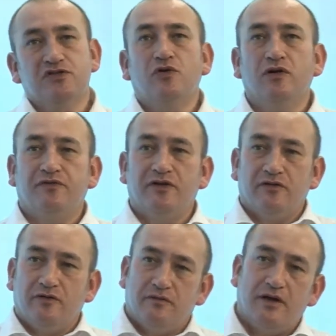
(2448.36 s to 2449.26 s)
all of
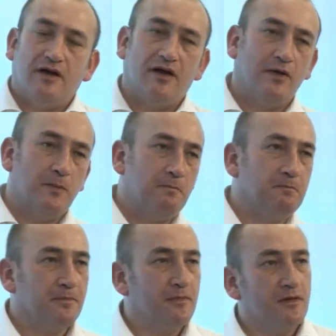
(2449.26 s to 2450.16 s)
your
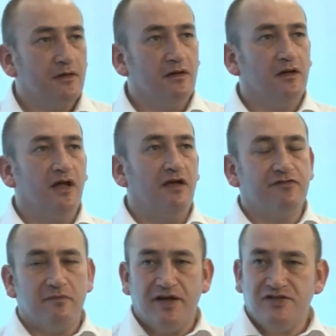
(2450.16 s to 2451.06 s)

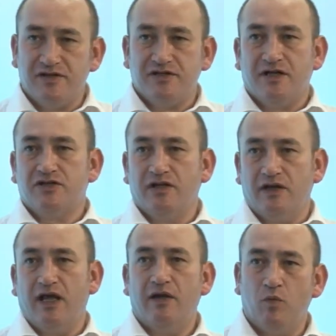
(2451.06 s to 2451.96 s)
information is
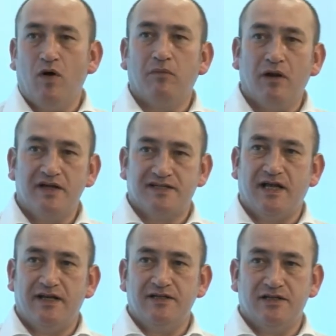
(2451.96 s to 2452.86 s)
actually in one place,
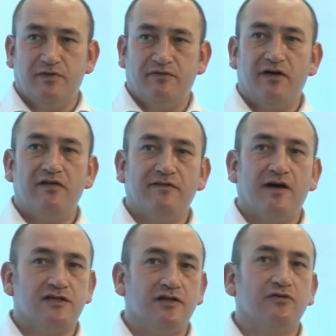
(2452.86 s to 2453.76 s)
that needs to be very
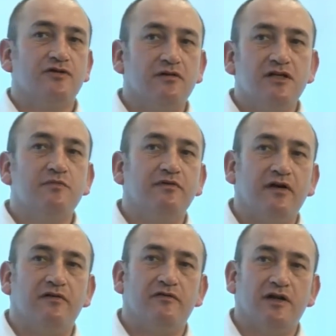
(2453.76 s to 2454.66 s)
fast, and it also needs to be
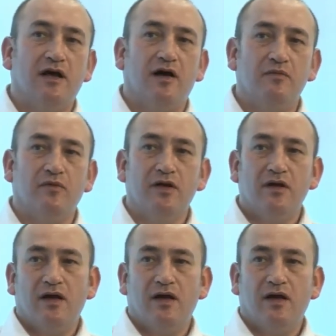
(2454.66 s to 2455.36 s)
very reliable.